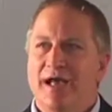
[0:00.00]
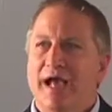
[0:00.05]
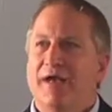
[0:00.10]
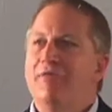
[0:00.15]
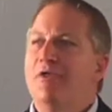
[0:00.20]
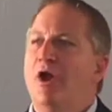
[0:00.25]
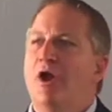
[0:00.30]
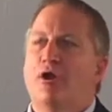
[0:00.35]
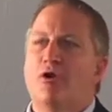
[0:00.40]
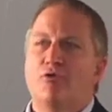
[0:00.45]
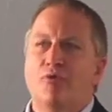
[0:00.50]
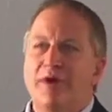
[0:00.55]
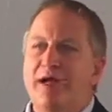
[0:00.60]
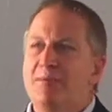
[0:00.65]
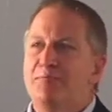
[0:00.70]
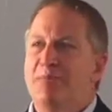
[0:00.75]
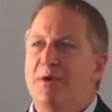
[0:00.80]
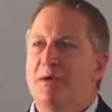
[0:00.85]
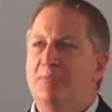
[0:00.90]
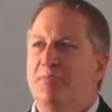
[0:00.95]
and there are
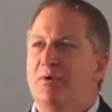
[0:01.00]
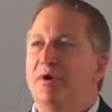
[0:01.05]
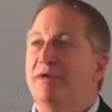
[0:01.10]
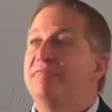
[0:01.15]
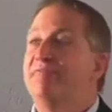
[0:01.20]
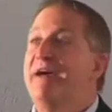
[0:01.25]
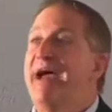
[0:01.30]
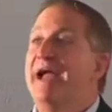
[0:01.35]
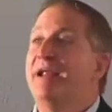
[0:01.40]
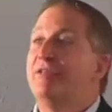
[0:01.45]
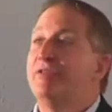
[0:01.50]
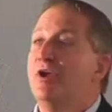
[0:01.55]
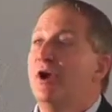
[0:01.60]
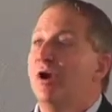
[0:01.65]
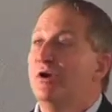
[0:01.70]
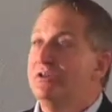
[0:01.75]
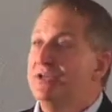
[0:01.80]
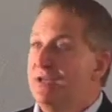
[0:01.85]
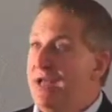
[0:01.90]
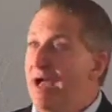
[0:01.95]
green people. In fact, there
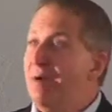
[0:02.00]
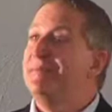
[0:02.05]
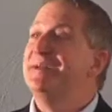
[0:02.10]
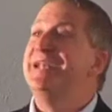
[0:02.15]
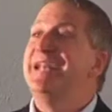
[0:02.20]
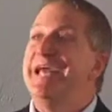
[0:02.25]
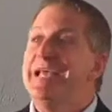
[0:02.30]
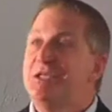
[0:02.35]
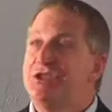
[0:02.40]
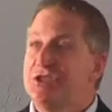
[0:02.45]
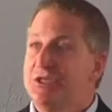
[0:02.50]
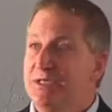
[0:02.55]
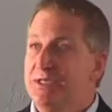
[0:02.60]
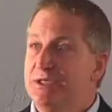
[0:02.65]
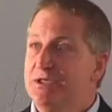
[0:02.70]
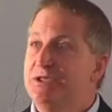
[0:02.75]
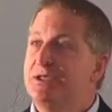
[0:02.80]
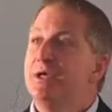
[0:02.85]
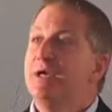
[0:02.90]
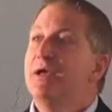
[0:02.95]
are
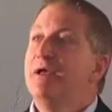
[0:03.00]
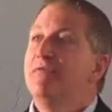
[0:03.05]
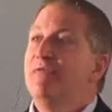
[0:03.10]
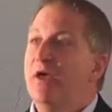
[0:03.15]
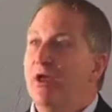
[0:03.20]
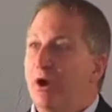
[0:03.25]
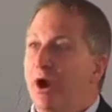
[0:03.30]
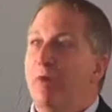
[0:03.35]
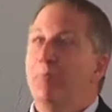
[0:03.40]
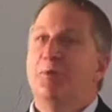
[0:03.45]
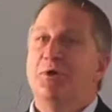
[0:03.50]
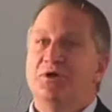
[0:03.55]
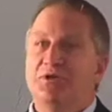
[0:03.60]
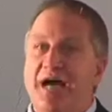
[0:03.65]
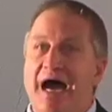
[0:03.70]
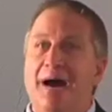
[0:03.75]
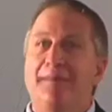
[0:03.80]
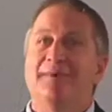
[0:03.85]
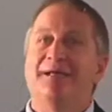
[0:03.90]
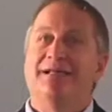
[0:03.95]
denominations that are
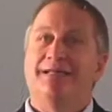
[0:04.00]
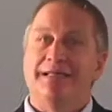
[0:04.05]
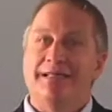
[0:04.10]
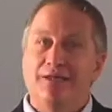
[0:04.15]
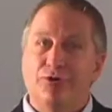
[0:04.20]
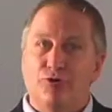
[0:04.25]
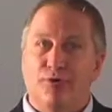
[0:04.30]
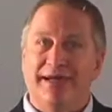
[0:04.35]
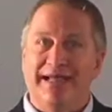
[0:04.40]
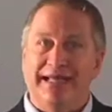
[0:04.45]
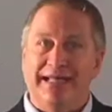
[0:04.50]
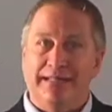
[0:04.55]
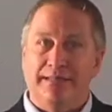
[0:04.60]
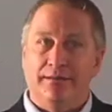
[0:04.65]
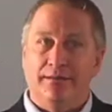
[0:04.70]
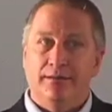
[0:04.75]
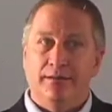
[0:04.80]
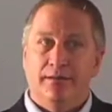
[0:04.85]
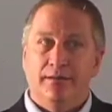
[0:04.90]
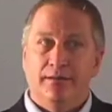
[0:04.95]
predominantly
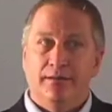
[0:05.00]
green.